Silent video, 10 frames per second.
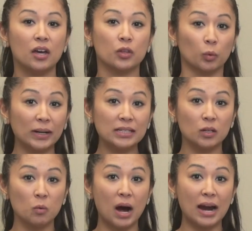The
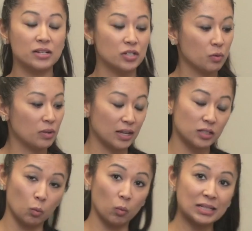reason why I do
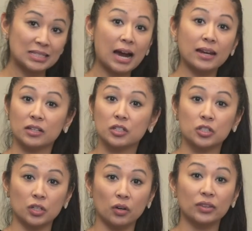this, once I
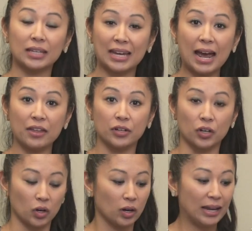insert the
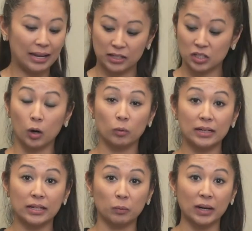catheter, it's
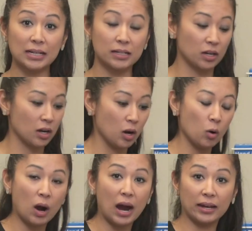already ready to
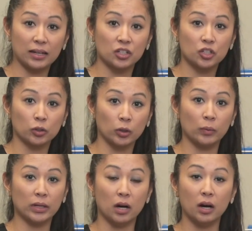go. I can screw
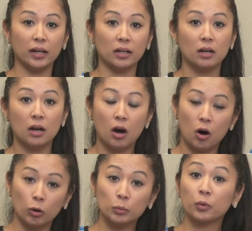it on,
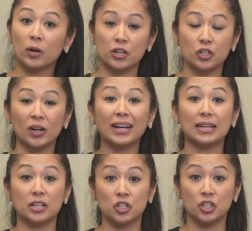hold pressure, and
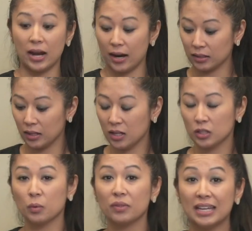inject.
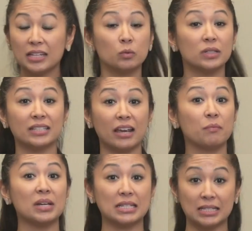So this will save
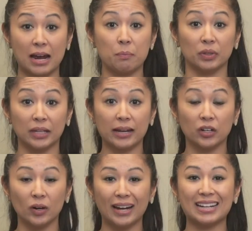me a step
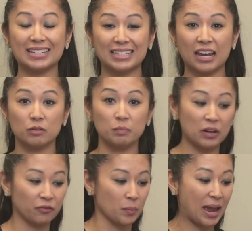later, and it saves
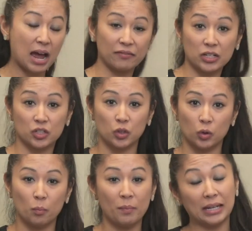me from having
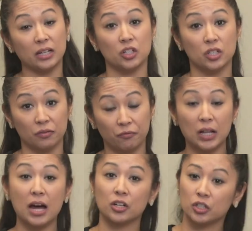to manage the
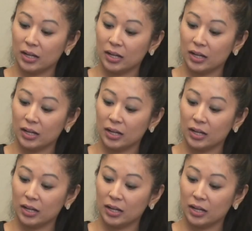flush,